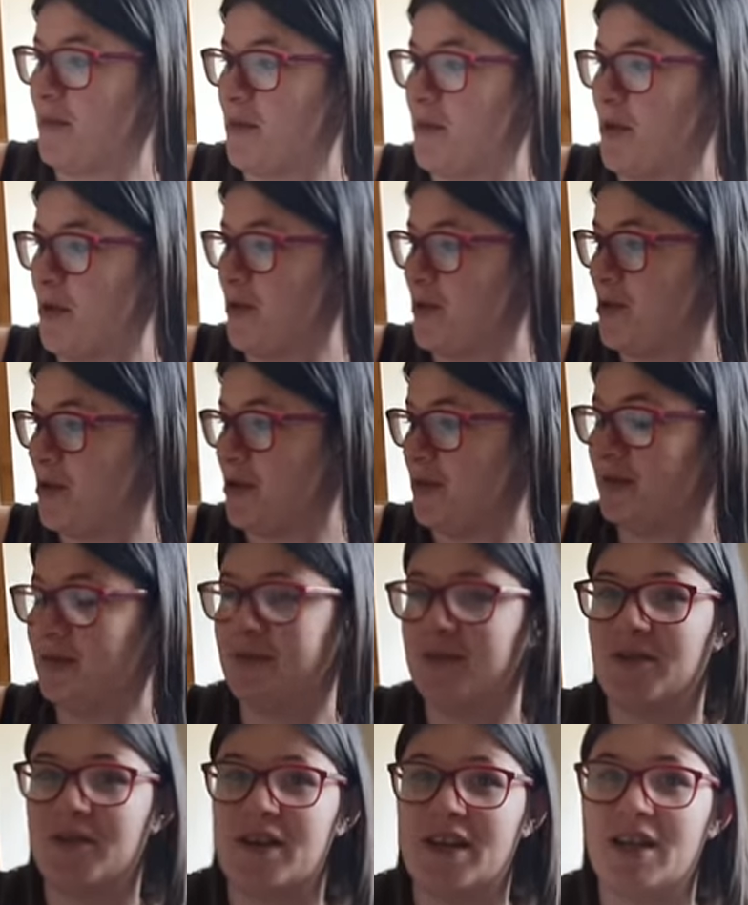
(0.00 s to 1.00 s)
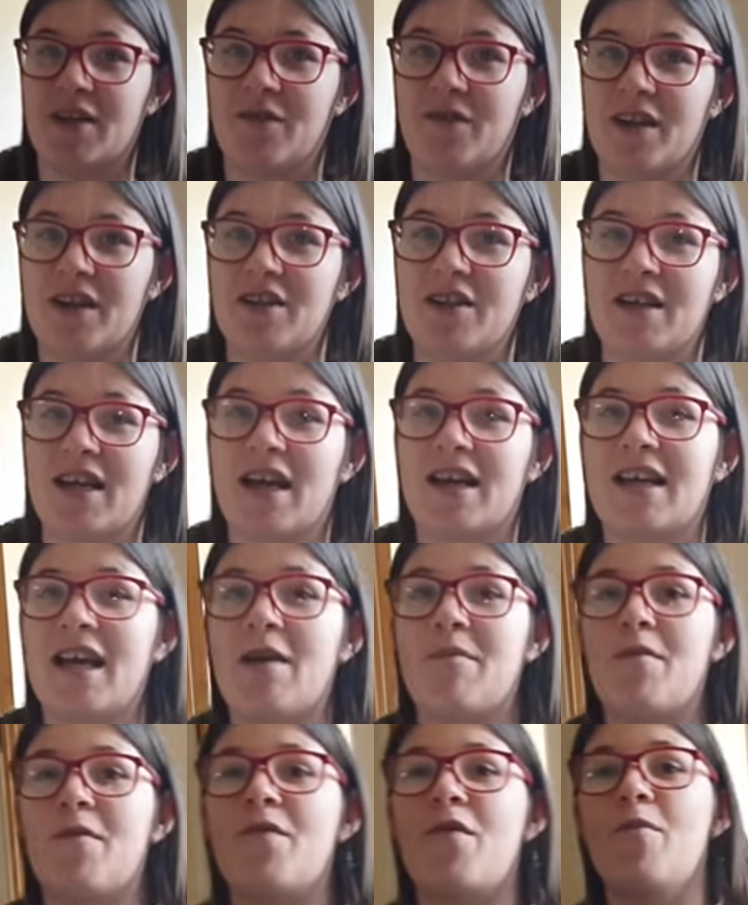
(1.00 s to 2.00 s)
promotion or anything, you can
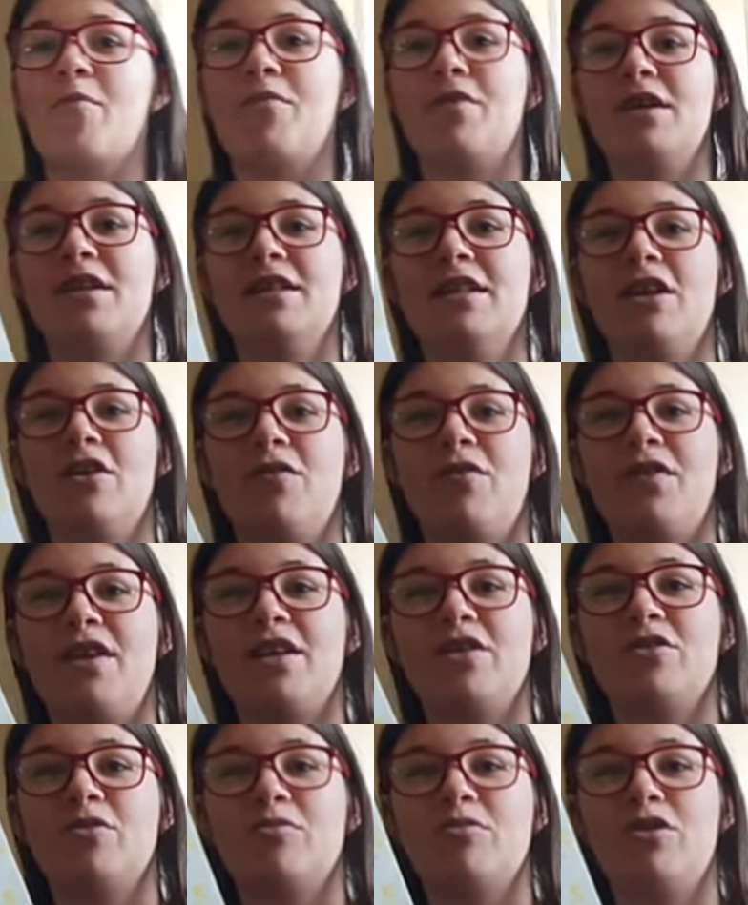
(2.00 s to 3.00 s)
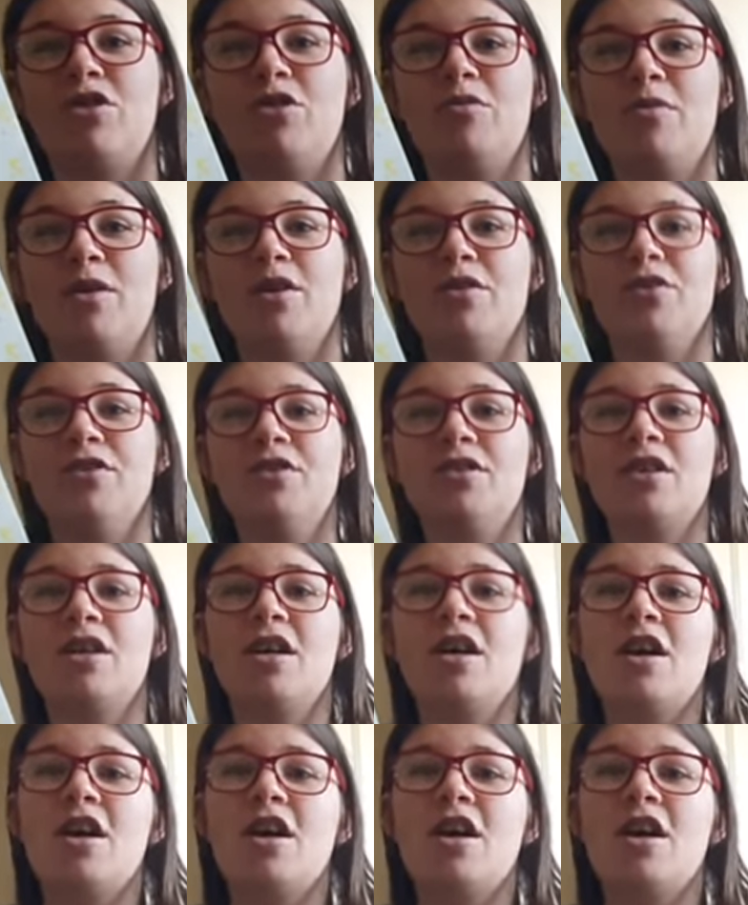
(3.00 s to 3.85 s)
get them from Pretty Little Things up New Mills.